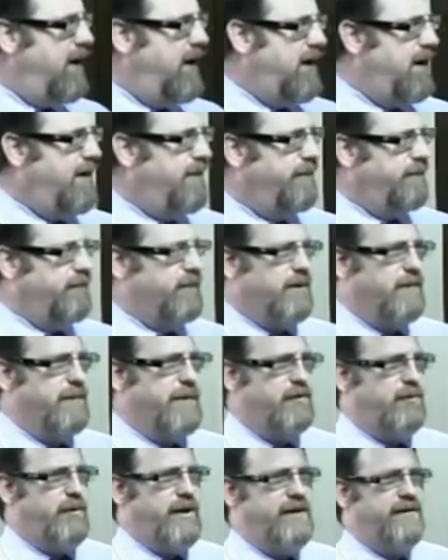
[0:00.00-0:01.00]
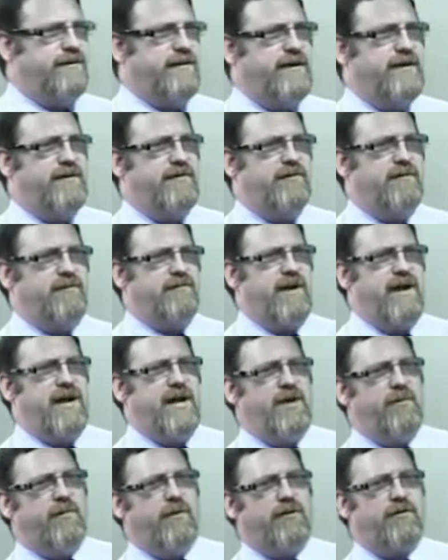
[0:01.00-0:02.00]
But we did
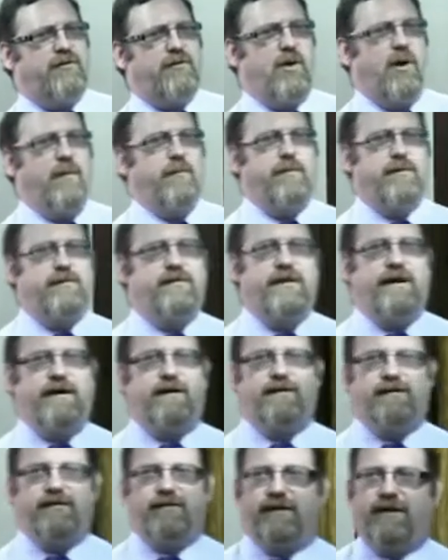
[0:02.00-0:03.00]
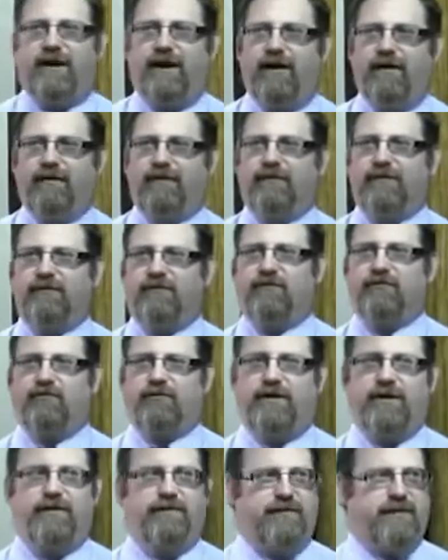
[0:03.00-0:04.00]
really what Computex accountants
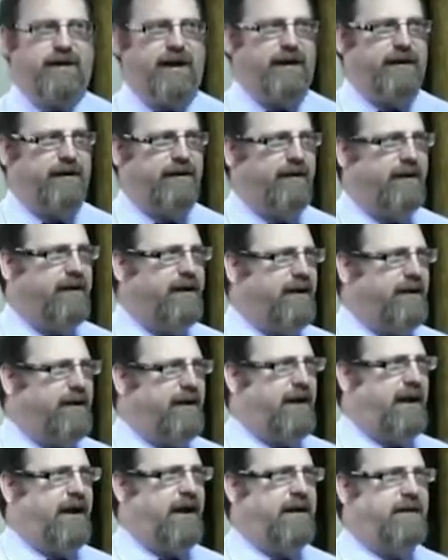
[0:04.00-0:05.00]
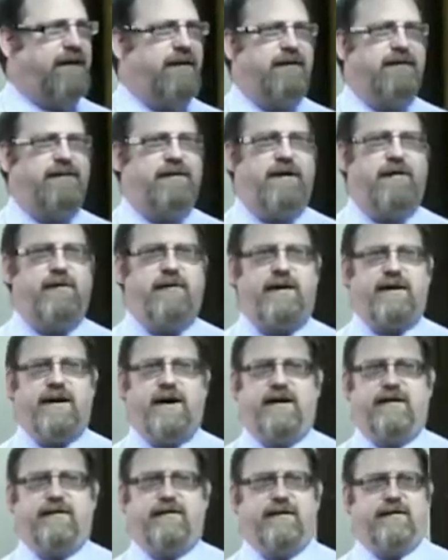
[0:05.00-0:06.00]
should have done and
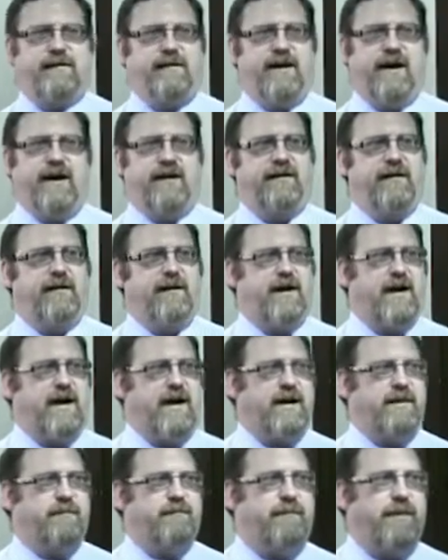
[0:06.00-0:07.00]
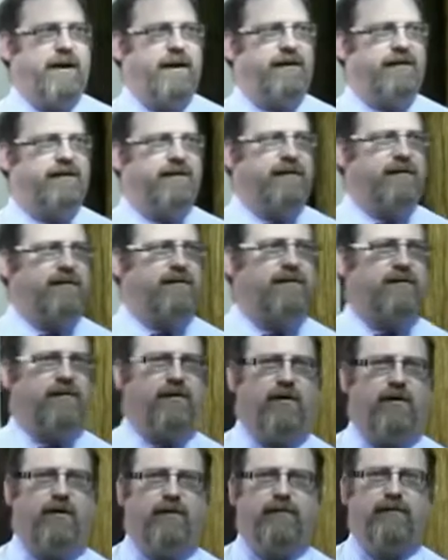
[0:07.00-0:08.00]
interrogated the underlying basis
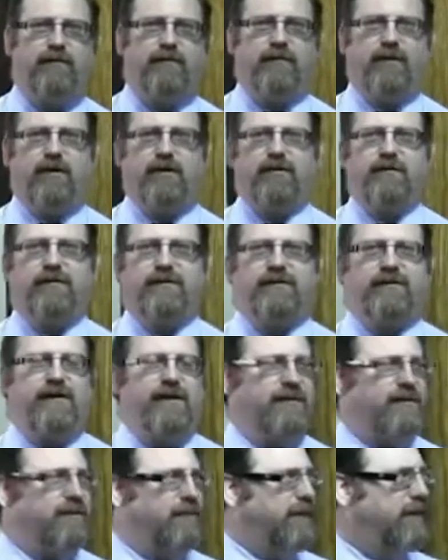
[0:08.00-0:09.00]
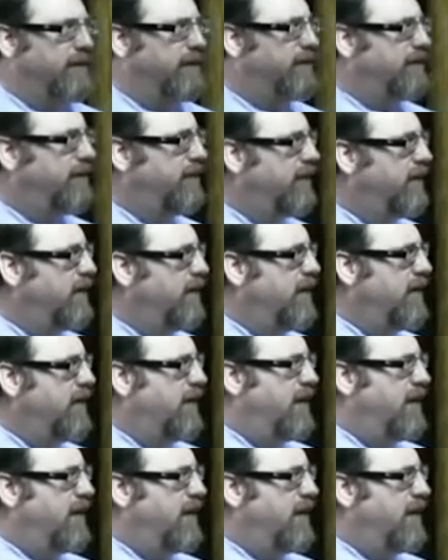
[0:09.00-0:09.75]
of those assessments.